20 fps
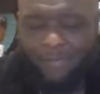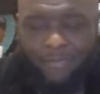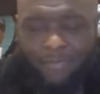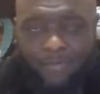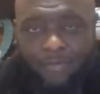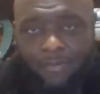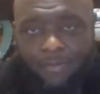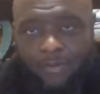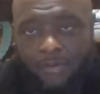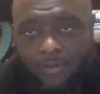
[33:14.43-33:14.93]

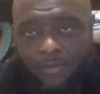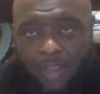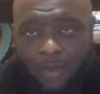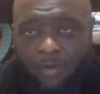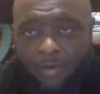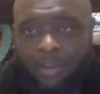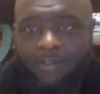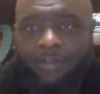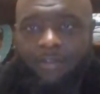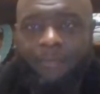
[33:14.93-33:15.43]
So I want
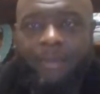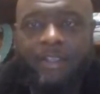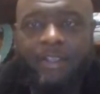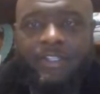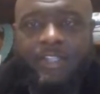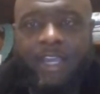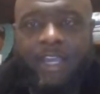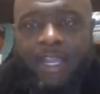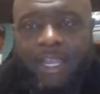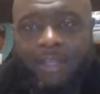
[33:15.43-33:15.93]
to give a big
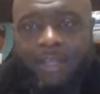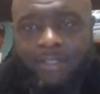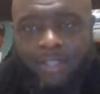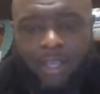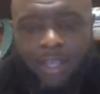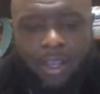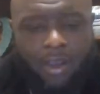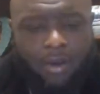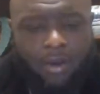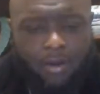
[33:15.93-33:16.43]
shout out to
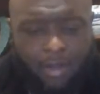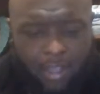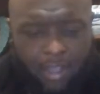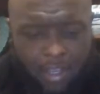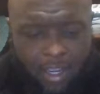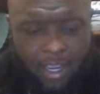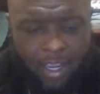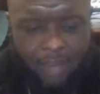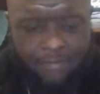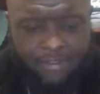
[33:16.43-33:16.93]
all the
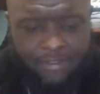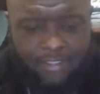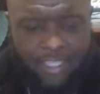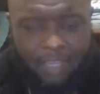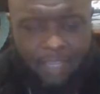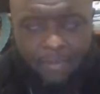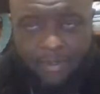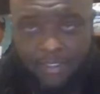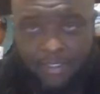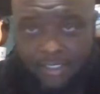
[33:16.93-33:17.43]
Harvest Day
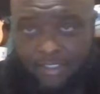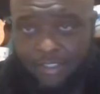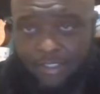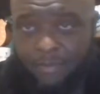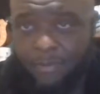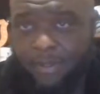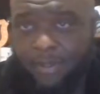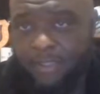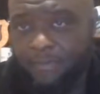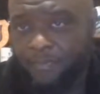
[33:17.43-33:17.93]

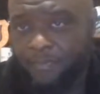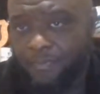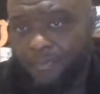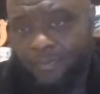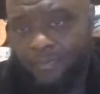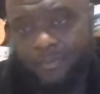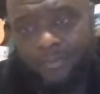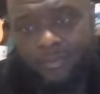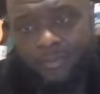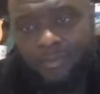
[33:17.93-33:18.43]
participants,
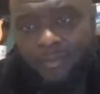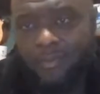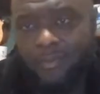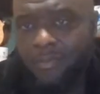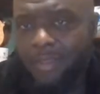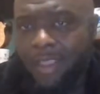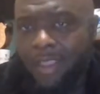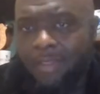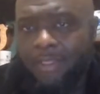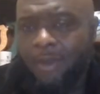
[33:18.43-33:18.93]

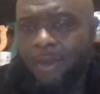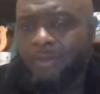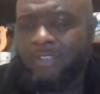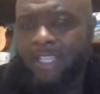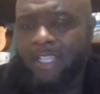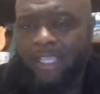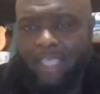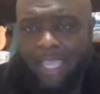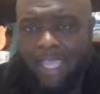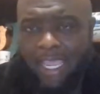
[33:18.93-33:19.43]
those that
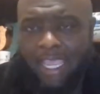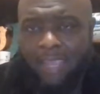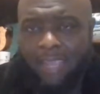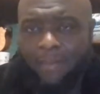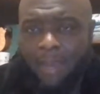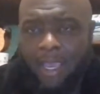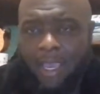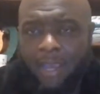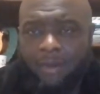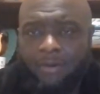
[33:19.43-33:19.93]
came
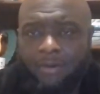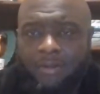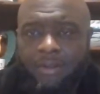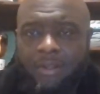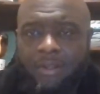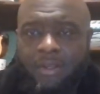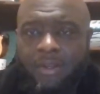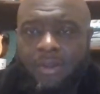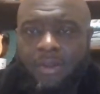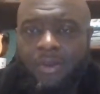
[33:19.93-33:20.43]
out
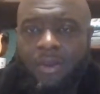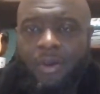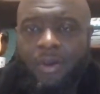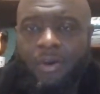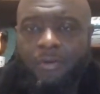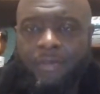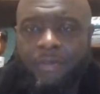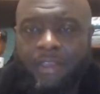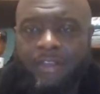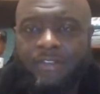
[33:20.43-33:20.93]
on
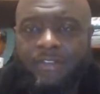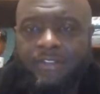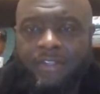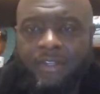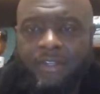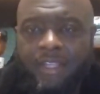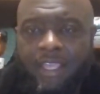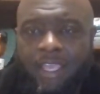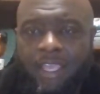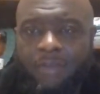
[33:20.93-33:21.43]

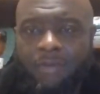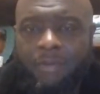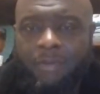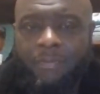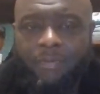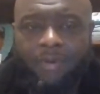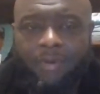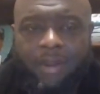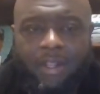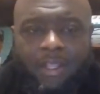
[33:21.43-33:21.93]
yesterday. We
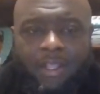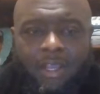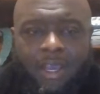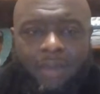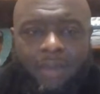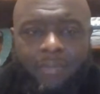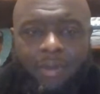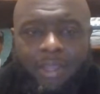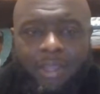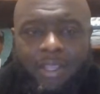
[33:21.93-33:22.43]
pray that God
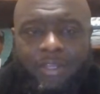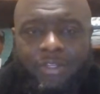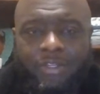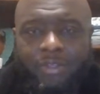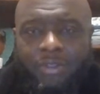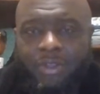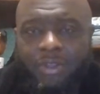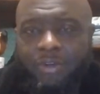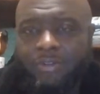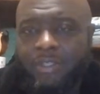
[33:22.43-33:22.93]
bless you, and
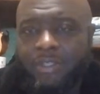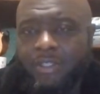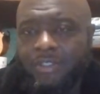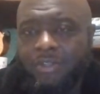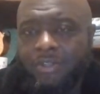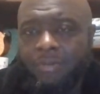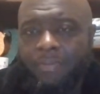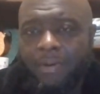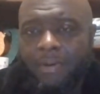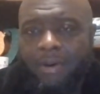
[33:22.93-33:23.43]
those that
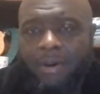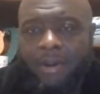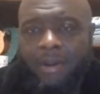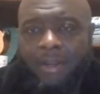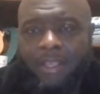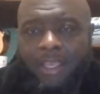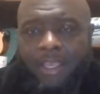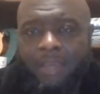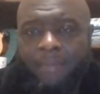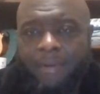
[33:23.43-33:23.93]
took part in
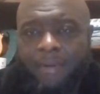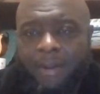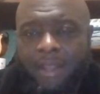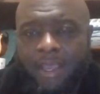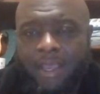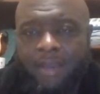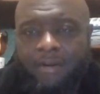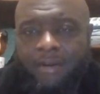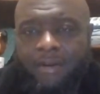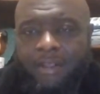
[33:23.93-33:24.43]
helping
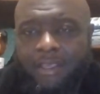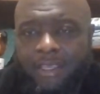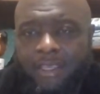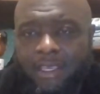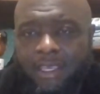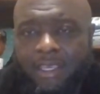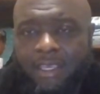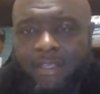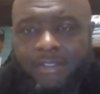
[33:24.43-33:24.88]
out, and the kids.